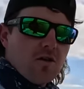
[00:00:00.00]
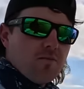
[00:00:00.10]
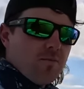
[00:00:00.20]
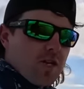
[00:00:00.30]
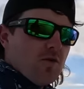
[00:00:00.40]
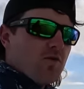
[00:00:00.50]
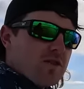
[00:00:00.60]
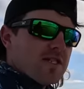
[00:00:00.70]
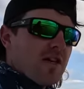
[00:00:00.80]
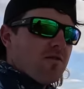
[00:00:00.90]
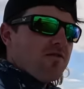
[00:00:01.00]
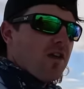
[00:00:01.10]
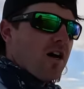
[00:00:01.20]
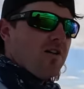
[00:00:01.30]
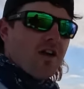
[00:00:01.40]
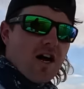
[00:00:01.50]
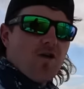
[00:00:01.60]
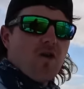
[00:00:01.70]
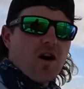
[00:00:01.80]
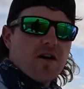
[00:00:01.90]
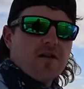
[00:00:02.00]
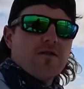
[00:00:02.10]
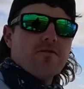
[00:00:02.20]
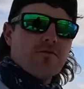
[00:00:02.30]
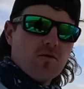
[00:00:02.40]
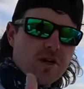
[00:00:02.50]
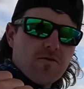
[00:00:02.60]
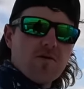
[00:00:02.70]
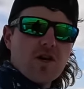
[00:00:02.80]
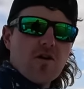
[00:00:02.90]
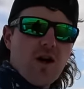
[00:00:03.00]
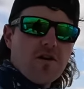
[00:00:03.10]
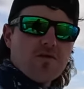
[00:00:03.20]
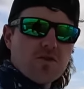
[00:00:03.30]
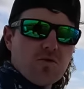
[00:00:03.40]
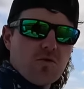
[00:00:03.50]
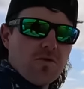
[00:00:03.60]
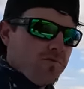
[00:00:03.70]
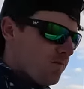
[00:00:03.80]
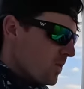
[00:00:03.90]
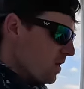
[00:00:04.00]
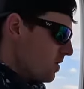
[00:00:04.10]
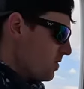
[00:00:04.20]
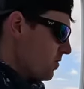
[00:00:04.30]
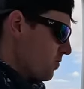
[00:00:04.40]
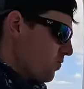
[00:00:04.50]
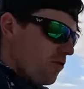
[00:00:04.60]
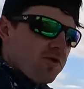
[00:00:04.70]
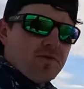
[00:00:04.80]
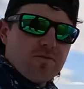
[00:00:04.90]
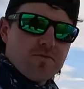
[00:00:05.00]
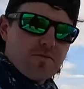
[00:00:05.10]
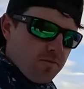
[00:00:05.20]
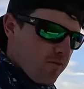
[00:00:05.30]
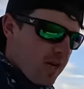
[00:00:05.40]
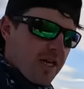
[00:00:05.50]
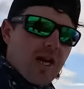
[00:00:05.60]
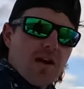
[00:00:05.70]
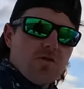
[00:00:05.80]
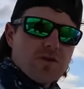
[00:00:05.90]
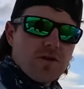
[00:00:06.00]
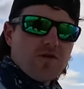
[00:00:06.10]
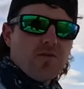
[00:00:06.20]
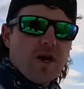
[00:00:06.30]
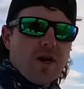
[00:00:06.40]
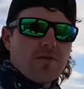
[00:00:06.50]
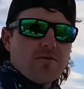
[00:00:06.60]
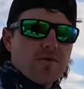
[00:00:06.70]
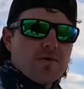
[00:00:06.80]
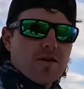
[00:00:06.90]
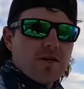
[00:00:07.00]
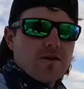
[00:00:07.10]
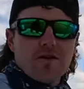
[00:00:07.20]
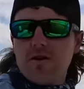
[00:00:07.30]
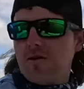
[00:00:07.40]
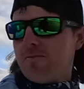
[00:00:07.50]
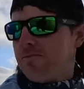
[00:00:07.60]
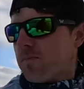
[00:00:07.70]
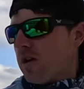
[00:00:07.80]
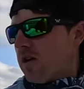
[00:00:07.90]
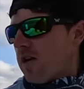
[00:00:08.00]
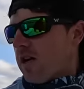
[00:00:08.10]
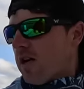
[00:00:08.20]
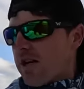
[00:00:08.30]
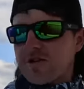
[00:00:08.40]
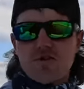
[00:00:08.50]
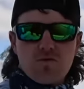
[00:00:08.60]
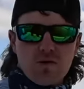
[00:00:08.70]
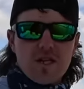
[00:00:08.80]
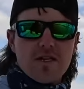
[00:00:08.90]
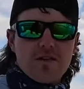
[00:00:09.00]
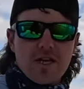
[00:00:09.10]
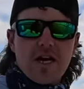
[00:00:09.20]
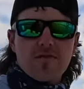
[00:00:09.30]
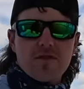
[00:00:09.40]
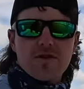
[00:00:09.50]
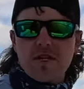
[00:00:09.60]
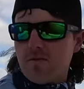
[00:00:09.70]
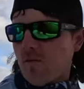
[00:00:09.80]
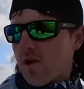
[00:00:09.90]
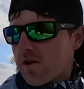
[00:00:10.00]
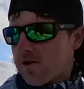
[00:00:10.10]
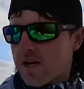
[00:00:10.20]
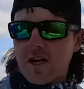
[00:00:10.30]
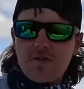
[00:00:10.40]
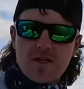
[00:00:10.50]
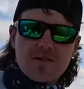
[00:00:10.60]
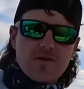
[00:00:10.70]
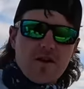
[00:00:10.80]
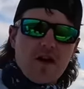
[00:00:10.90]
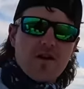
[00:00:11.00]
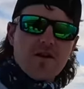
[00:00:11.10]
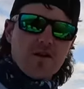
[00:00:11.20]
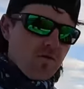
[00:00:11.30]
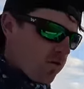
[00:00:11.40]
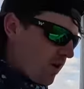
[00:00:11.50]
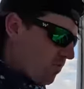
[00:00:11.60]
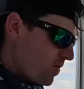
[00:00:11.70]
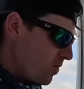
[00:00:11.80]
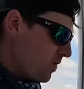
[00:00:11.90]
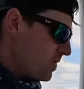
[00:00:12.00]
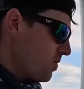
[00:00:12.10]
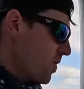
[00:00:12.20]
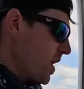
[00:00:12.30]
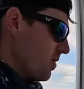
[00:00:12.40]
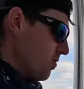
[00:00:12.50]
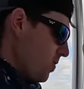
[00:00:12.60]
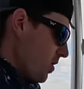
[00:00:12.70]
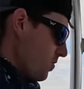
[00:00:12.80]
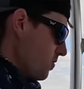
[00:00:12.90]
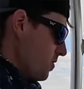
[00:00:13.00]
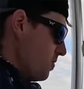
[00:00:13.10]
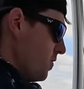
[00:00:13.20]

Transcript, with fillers: B175 high wide for whenever we go offshore. You can really make out what's on the bottom and uh, actually read depth in deep water. And I'll get to that whenever we move to the back of the boat.